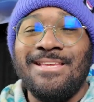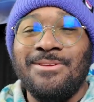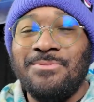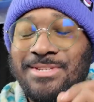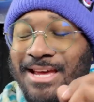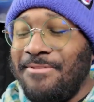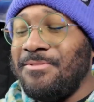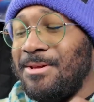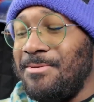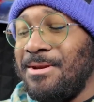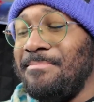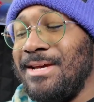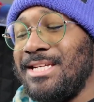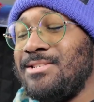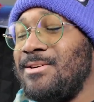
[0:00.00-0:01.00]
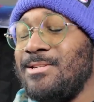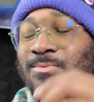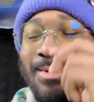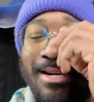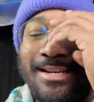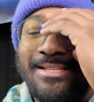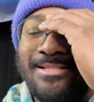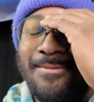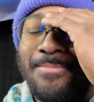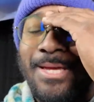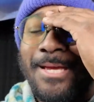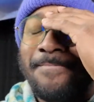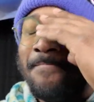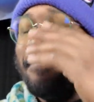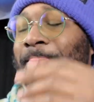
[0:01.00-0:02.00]
You definitely want to make sure it's where it needs to
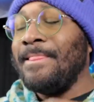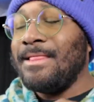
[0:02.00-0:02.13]
be.